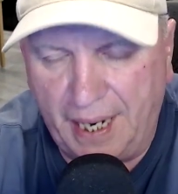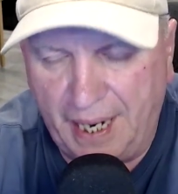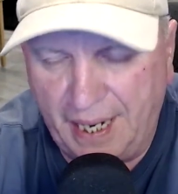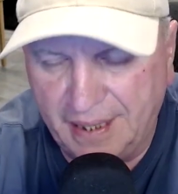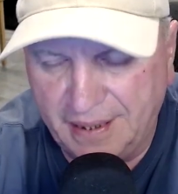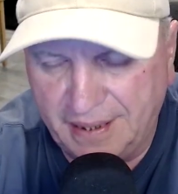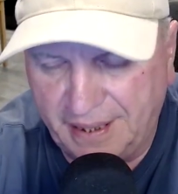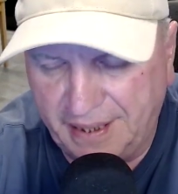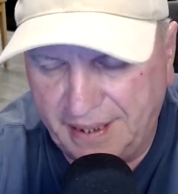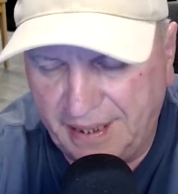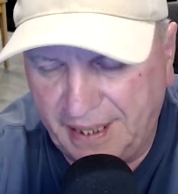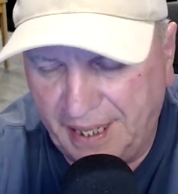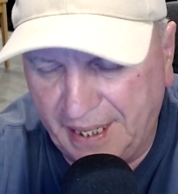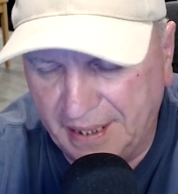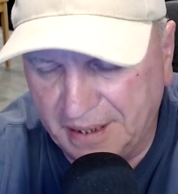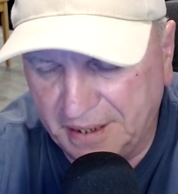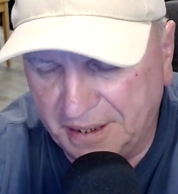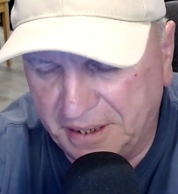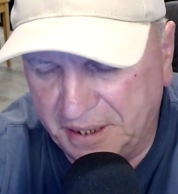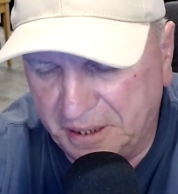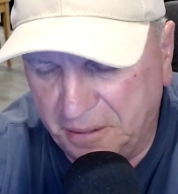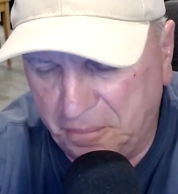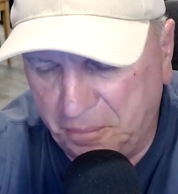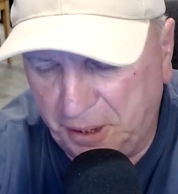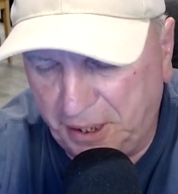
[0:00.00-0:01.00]
as he
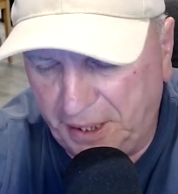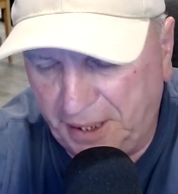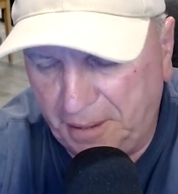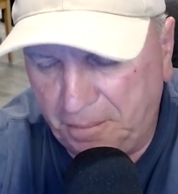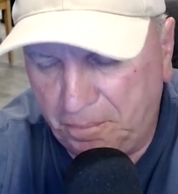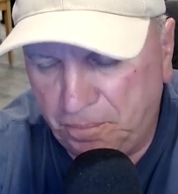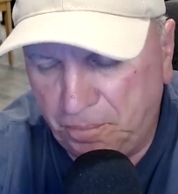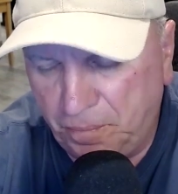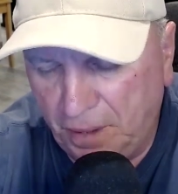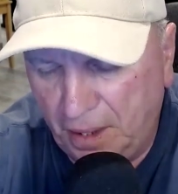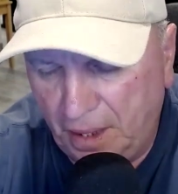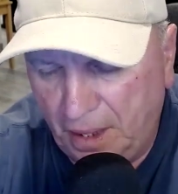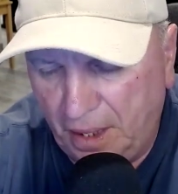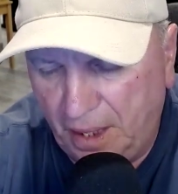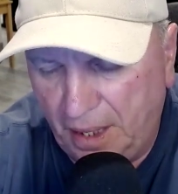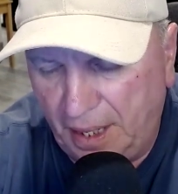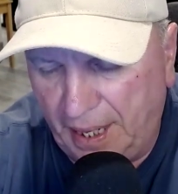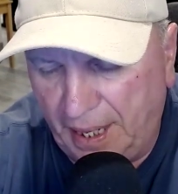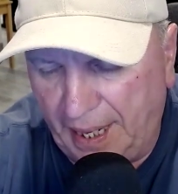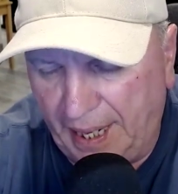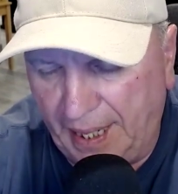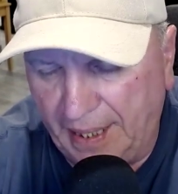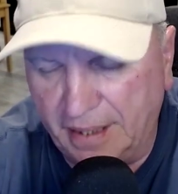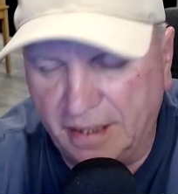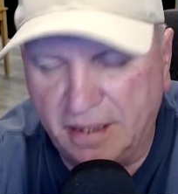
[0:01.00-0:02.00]
tends to be
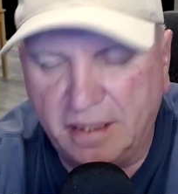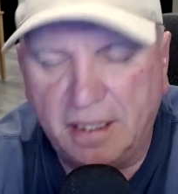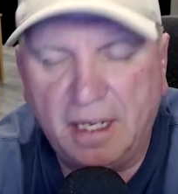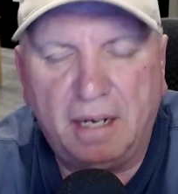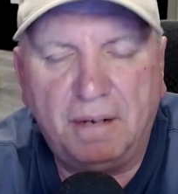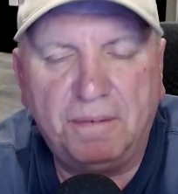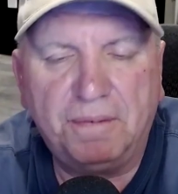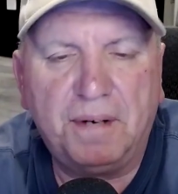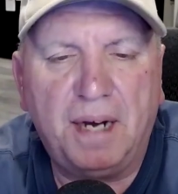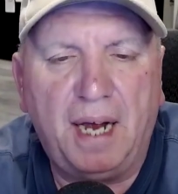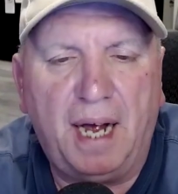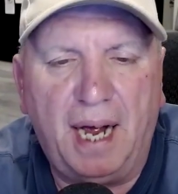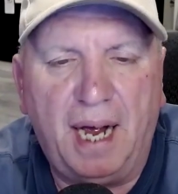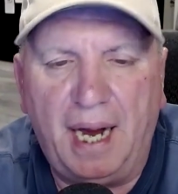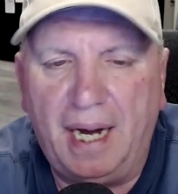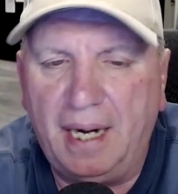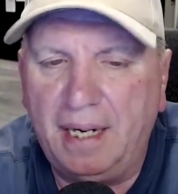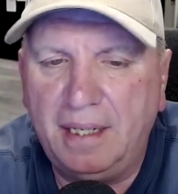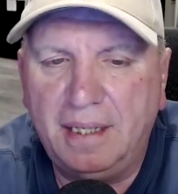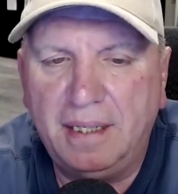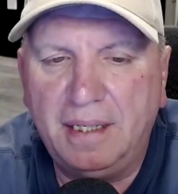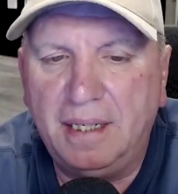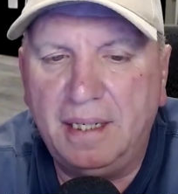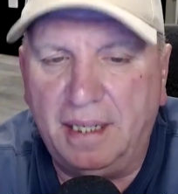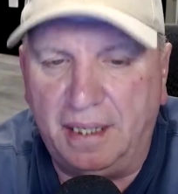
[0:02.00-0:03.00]
and a tough guy,